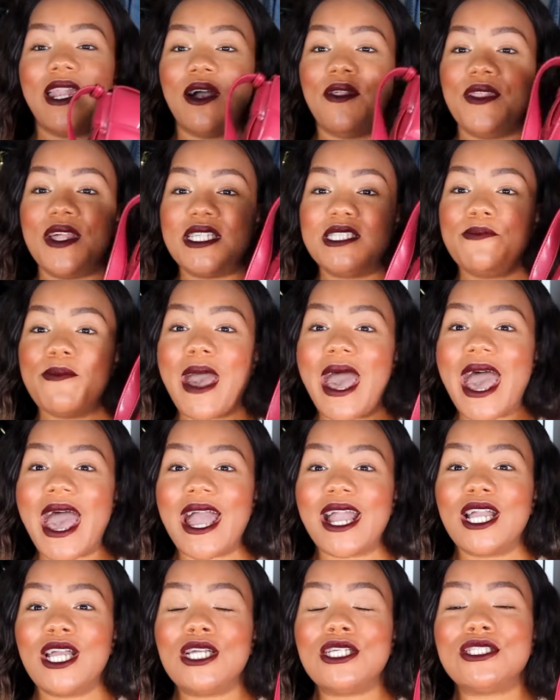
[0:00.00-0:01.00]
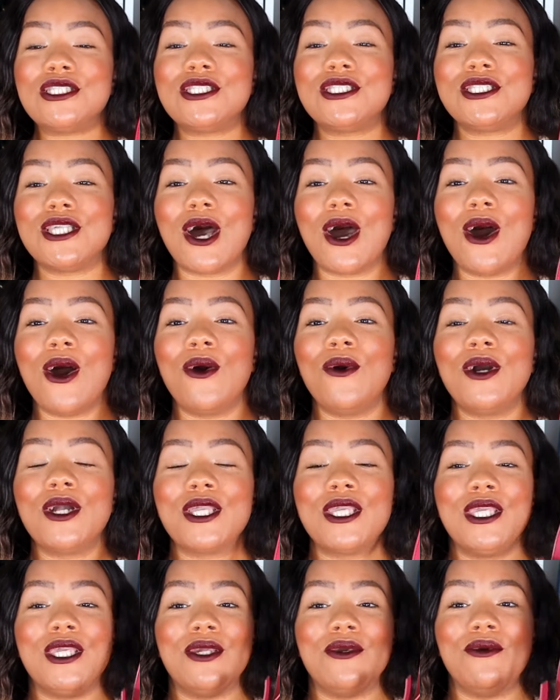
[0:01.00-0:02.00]
now this bag,
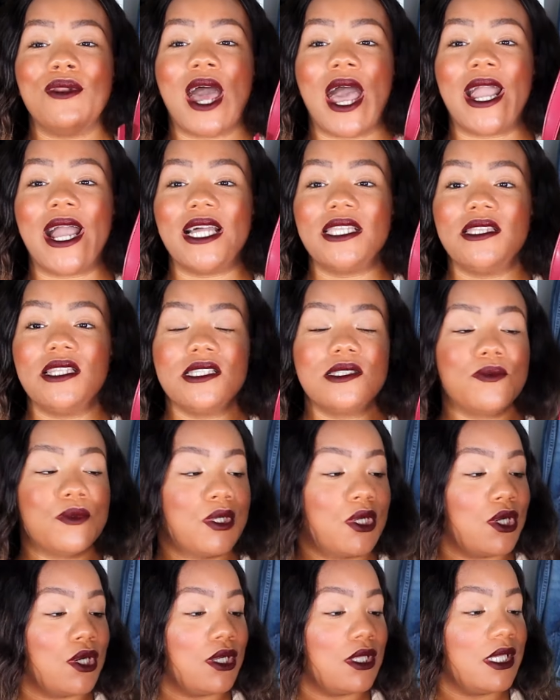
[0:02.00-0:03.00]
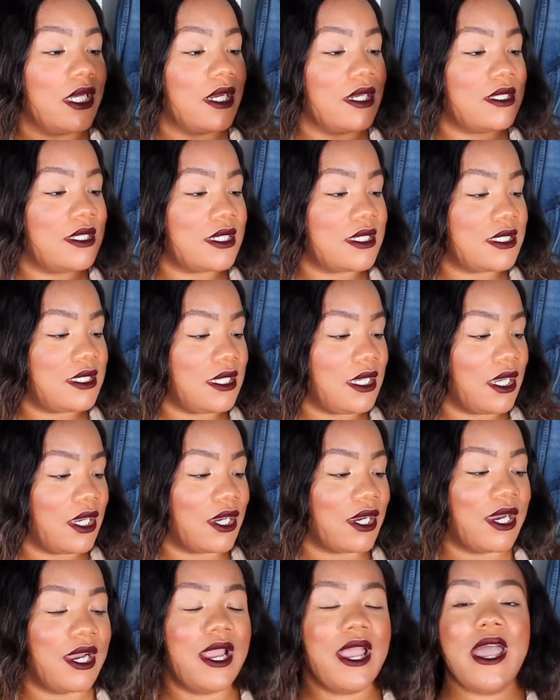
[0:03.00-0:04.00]
so cute. I got this one earlier this
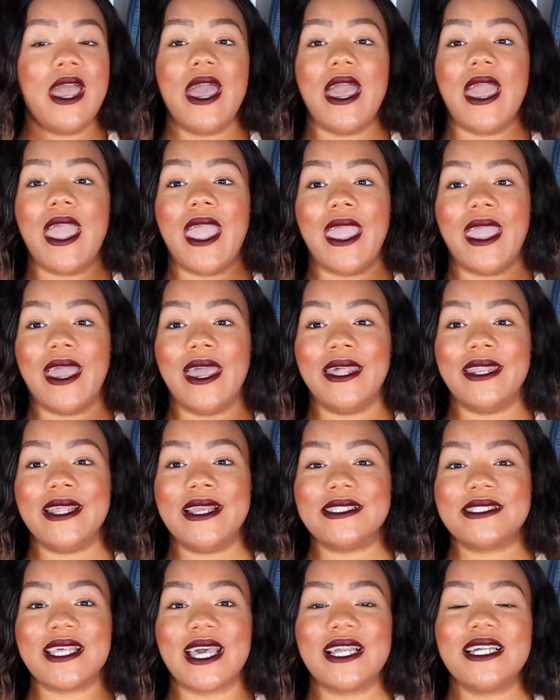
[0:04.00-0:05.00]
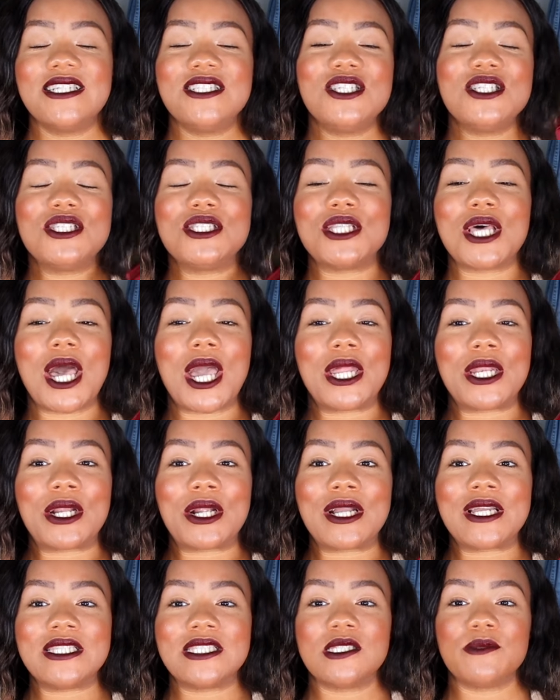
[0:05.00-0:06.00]
year and it's like a
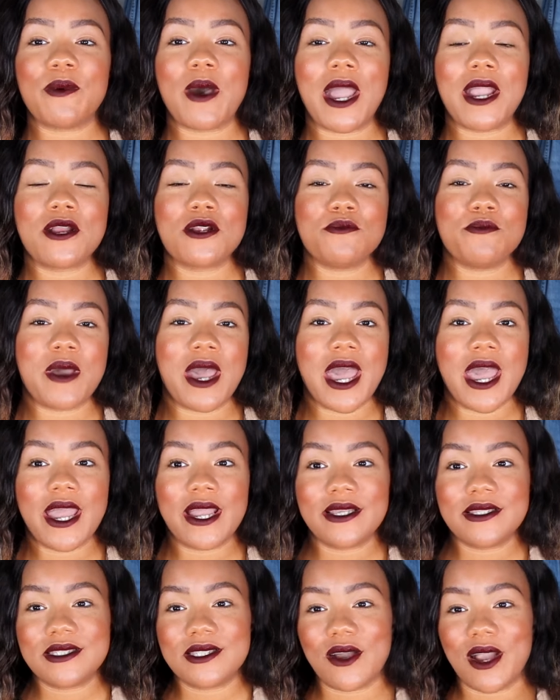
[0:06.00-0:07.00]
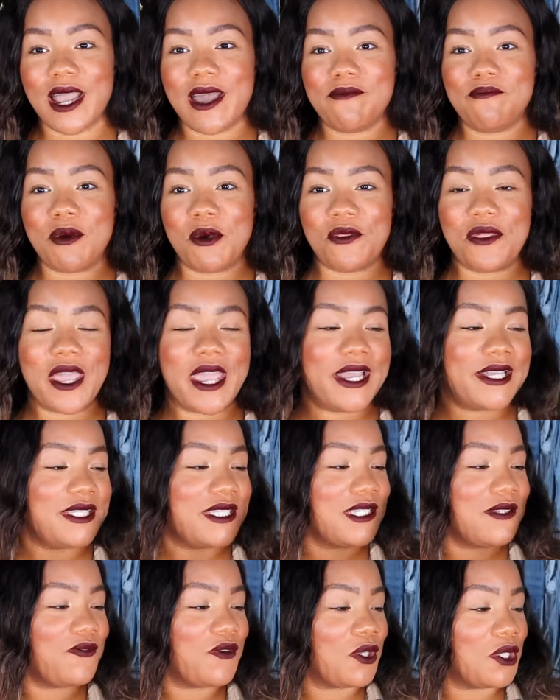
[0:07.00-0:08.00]
designer inspired bag. Sorry, I have both
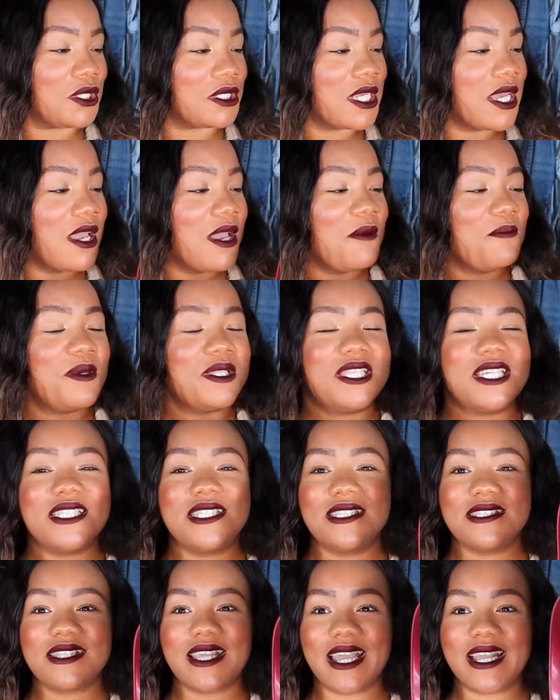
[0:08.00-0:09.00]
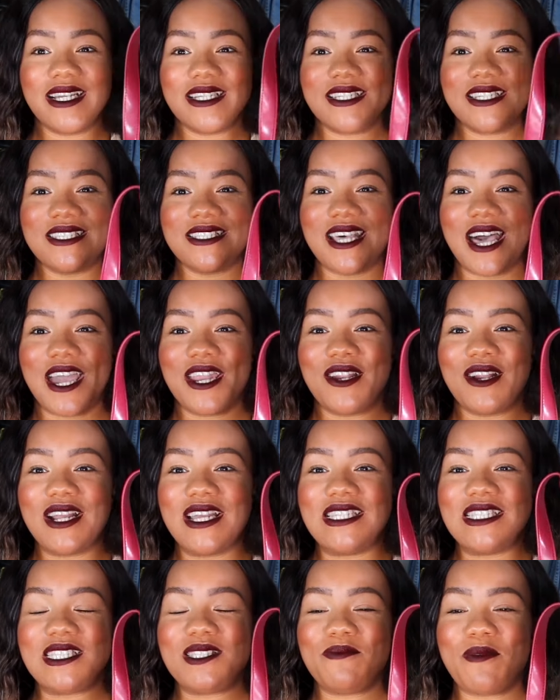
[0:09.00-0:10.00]
hands full, but this is like a designer
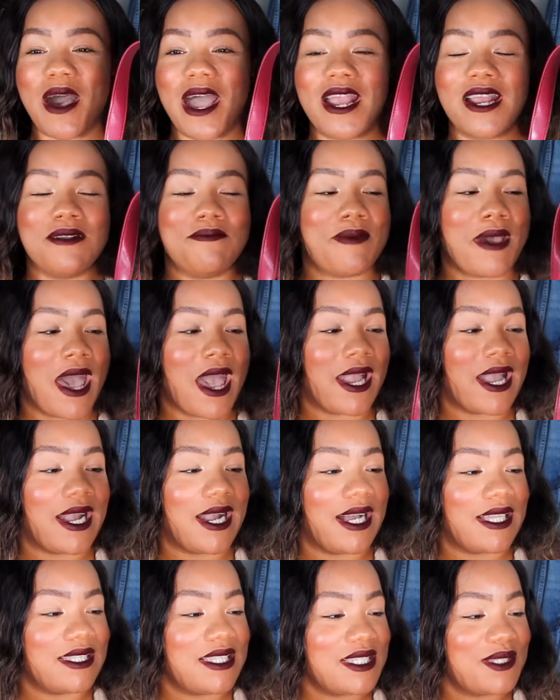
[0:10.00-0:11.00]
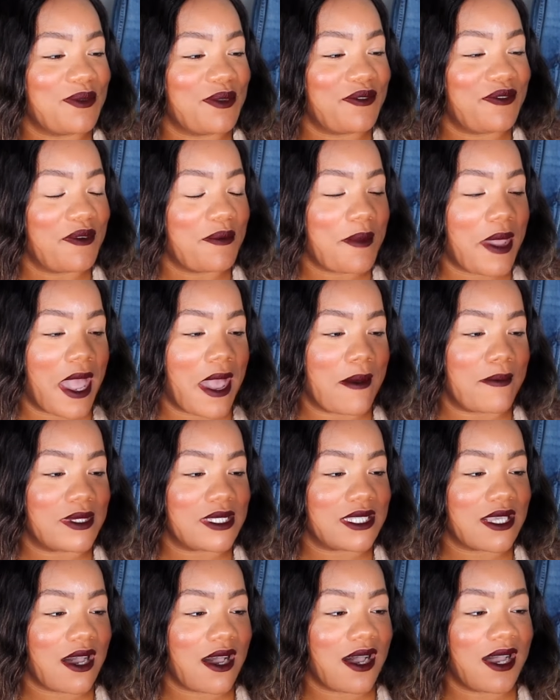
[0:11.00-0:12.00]
inspired bag. I got this one from
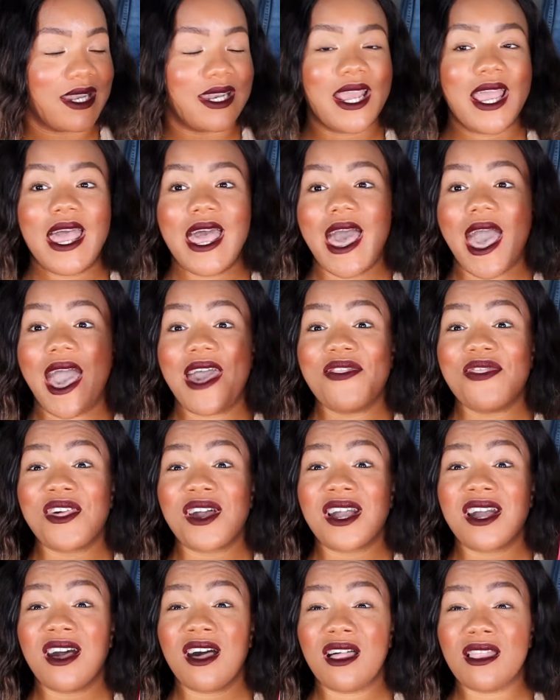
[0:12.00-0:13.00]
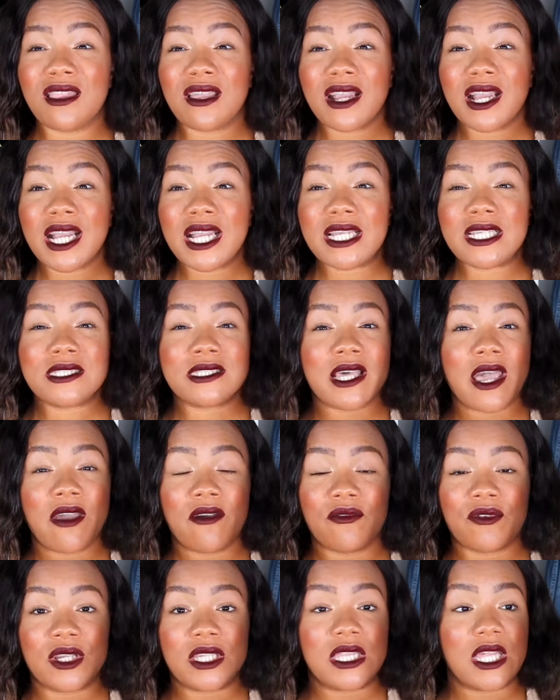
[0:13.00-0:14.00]
Amazon and the color is
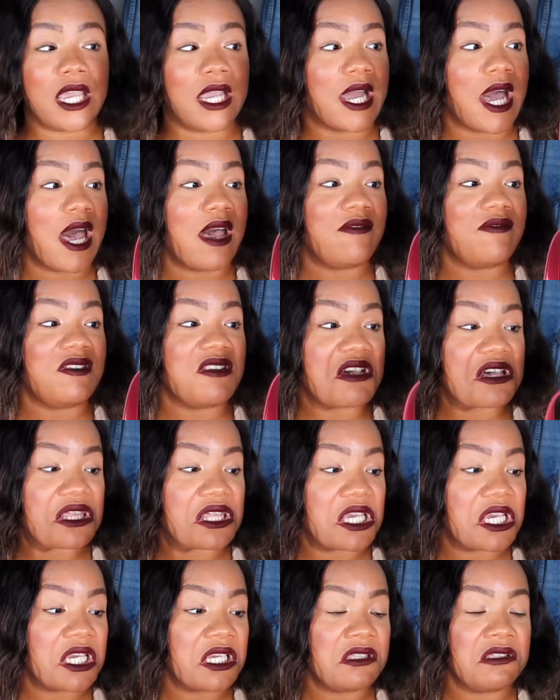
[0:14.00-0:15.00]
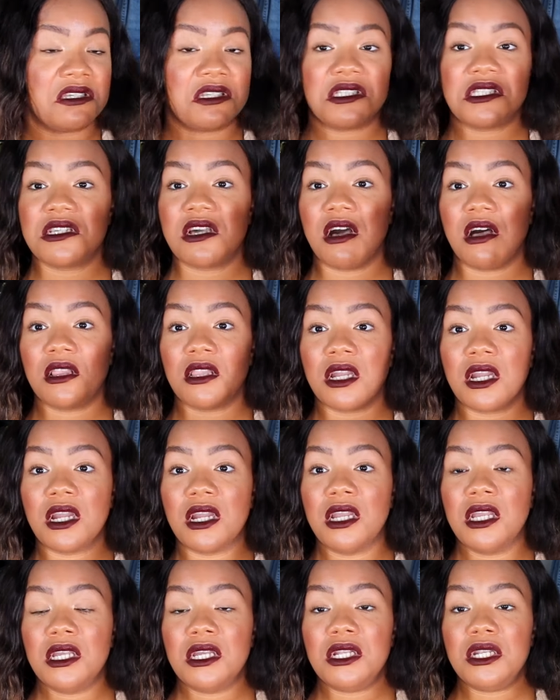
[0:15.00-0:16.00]
everything. I have nothing this
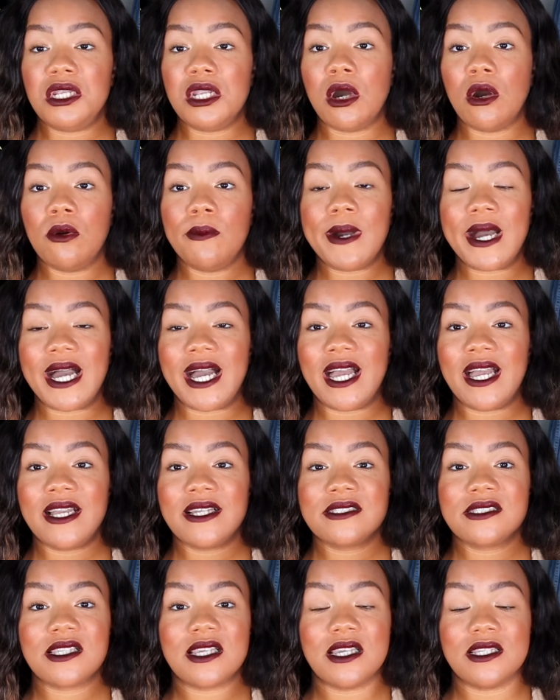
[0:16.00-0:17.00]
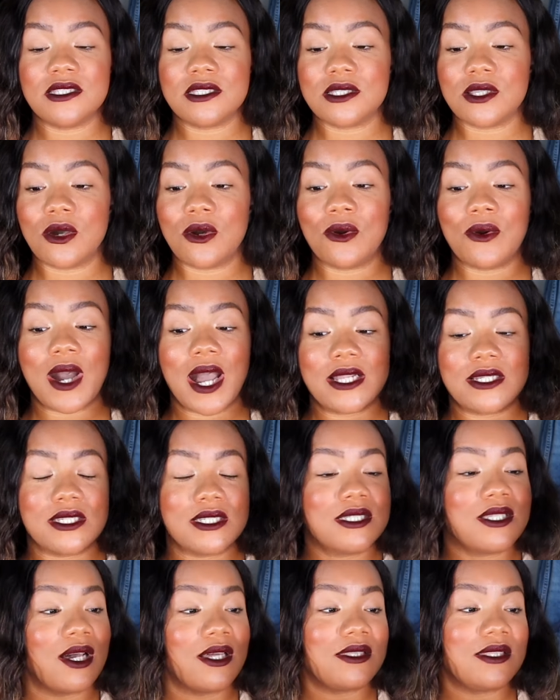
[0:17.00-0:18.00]
color, no bags. And so I
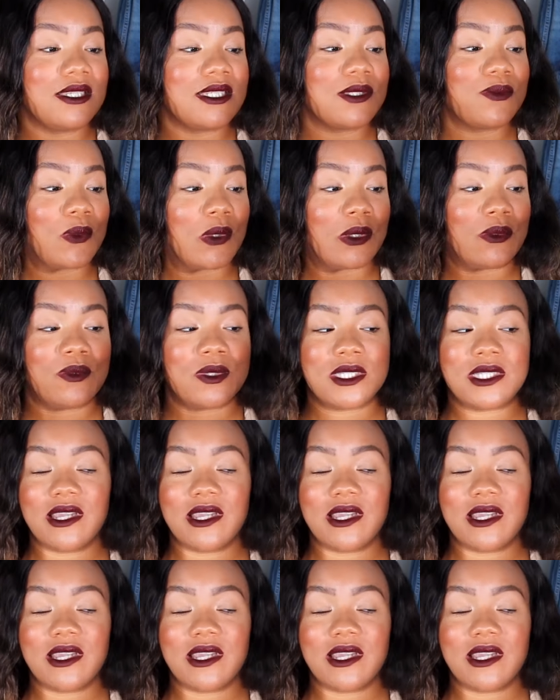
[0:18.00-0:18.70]
just thought this one was